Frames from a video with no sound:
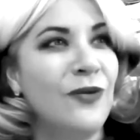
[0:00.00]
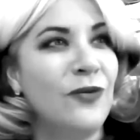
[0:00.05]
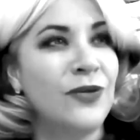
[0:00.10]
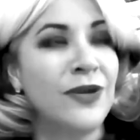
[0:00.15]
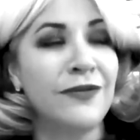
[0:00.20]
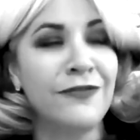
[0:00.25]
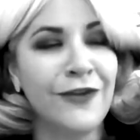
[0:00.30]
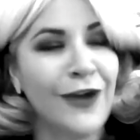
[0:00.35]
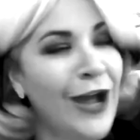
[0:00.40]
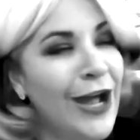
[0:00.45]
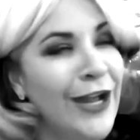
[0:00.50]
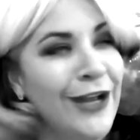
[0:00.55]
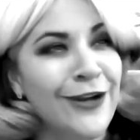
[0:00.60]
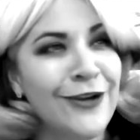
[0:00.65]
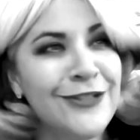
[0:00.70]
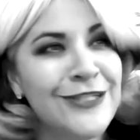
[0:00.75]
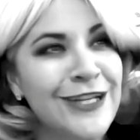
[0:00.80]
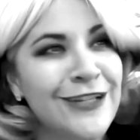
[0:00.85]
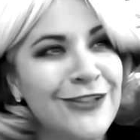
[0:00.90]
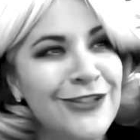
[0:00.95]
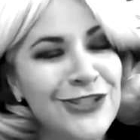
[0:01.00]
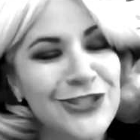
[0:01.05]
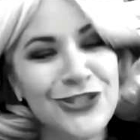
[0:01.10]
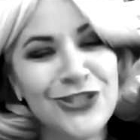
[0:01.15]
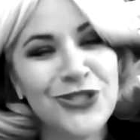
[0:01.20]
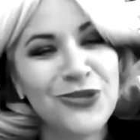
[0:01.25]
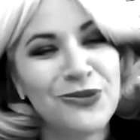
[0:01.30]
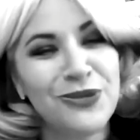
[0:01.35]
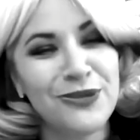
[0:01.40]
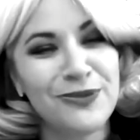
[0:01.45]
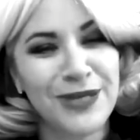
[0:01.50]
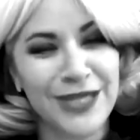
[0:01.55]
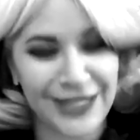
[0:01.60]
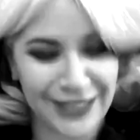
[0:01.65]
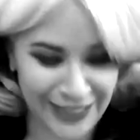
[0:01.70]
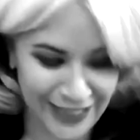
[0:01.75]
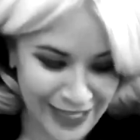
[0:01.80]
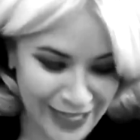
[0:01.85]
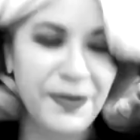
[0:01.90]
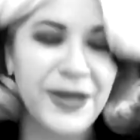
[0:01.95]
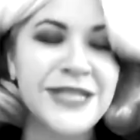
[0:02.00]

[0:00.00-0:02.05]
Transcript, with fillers: whatever higher intelligence you want to pick.